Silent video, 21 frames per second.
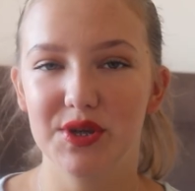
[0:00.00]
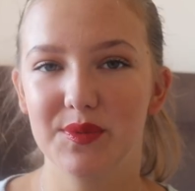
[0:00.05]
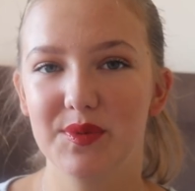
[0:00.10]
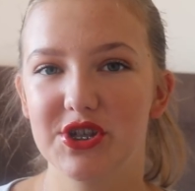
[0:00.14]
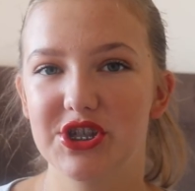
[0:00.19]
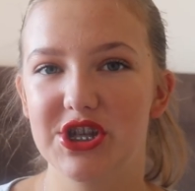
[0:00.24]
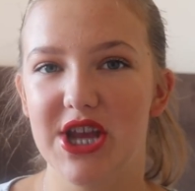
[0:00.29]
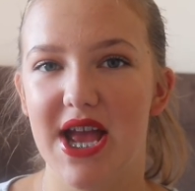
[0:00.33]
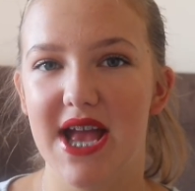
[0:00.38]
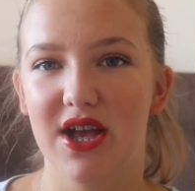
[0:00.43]

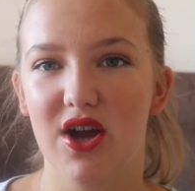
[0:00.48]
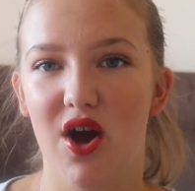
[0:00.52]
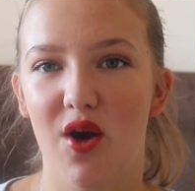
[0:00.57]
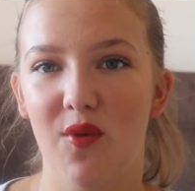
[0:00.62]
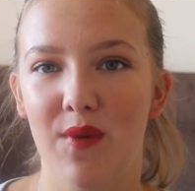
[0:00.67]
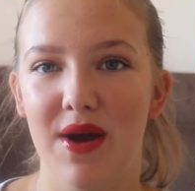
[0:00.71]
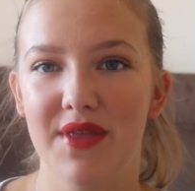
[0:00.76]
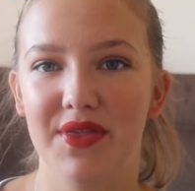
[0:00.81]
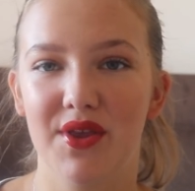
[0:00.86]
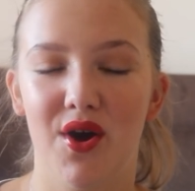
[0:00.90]
Double check
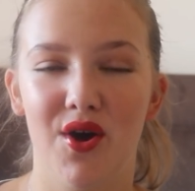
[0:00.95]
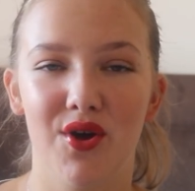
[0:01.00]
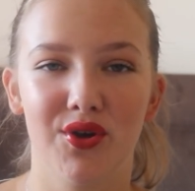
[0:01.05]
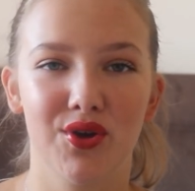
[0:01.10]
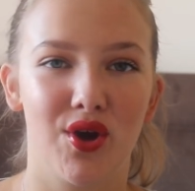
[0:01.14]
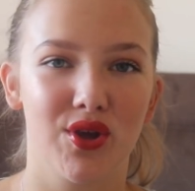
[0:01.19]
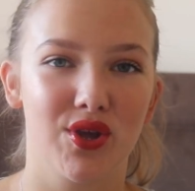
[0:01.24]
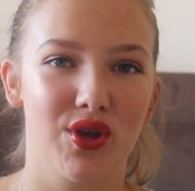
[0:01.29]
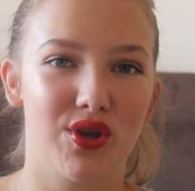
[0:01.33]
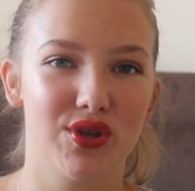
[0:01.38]
on whether or
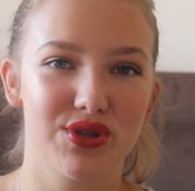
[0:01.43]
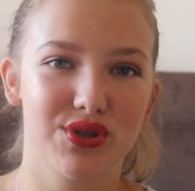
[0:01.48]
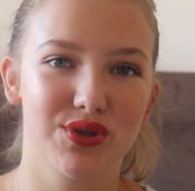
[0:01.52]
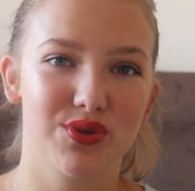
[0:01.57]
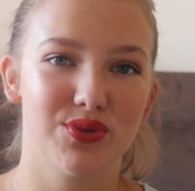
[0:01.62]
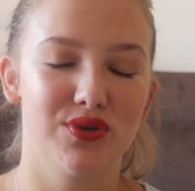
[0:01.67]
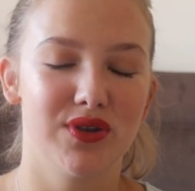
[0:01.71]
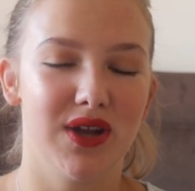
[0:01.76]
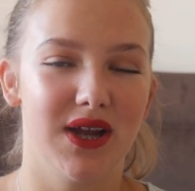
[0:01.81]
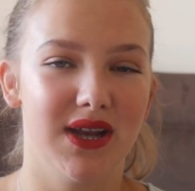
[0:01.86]
not your
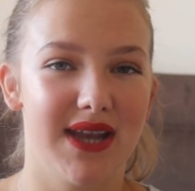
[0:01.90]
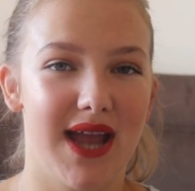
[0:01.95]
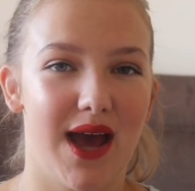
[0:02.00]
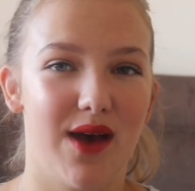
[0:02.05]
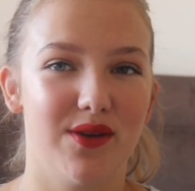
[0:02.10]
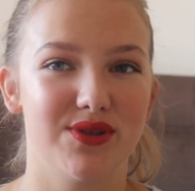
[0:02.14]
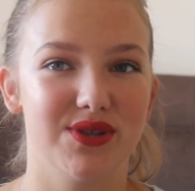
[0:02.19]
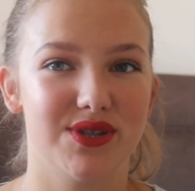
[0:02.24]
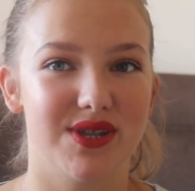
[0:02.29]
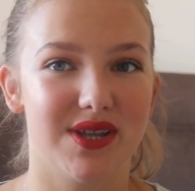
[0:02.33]
school
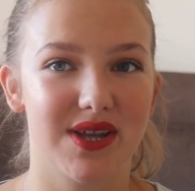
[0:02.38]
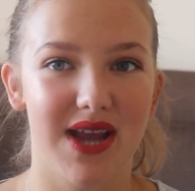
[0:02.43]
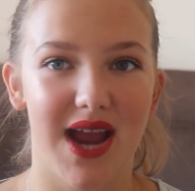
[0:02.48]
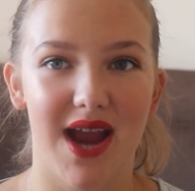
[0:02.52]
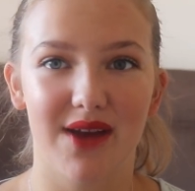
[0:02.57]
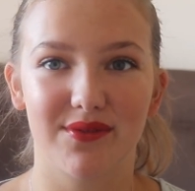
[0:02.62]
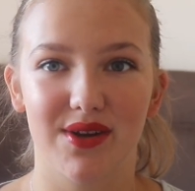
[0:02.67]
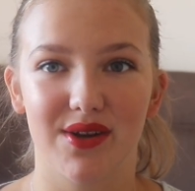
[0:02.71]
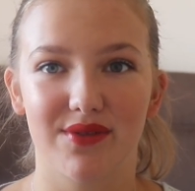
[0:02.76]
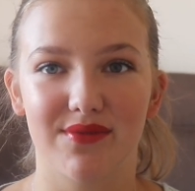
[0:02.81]
allows you to
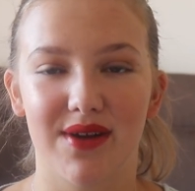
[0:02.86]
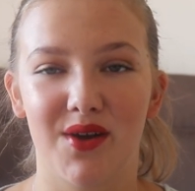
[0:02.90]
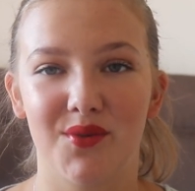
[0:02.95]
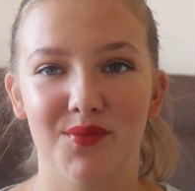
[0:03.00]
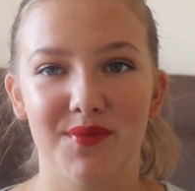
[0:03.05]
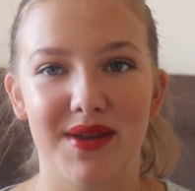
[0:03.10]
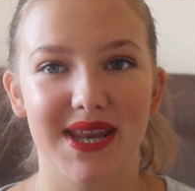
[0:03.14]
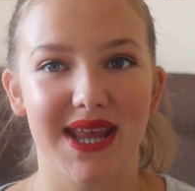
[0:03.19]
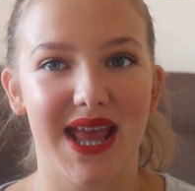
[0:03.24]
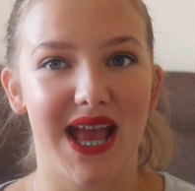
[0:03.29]
carry
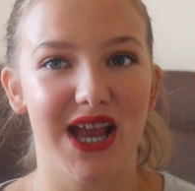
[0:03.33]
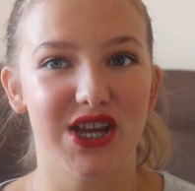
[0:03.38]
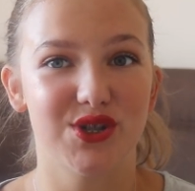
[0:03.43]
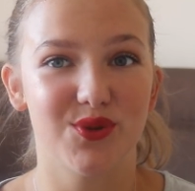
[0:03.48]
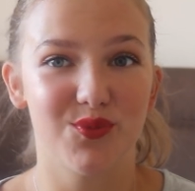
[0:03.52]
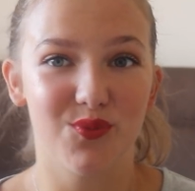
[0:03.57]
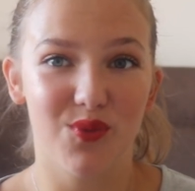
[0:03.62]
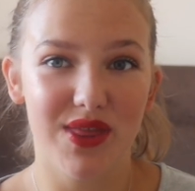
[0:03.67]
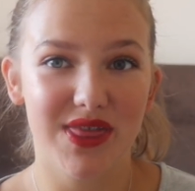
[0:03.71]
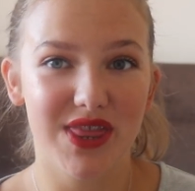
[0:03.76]
around
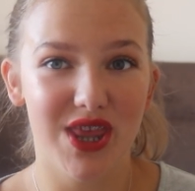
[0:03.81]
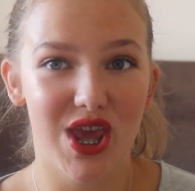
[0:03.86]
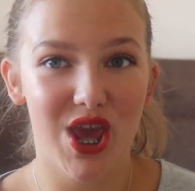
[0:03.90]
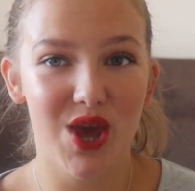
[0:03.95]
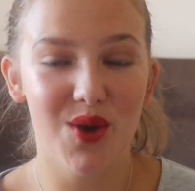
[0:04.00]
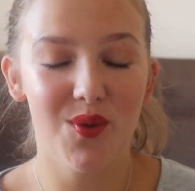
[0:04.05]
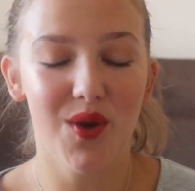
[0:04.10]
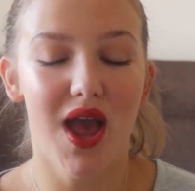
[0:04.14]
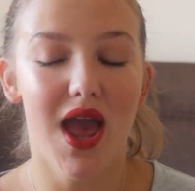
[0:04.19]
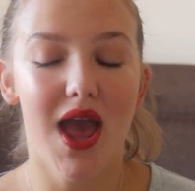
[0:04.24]
medication with
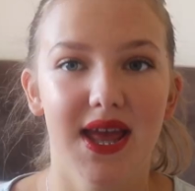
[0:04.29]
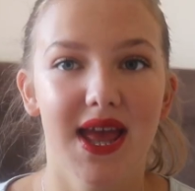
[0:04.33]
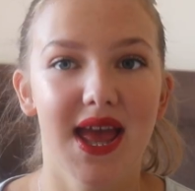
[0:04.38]
you.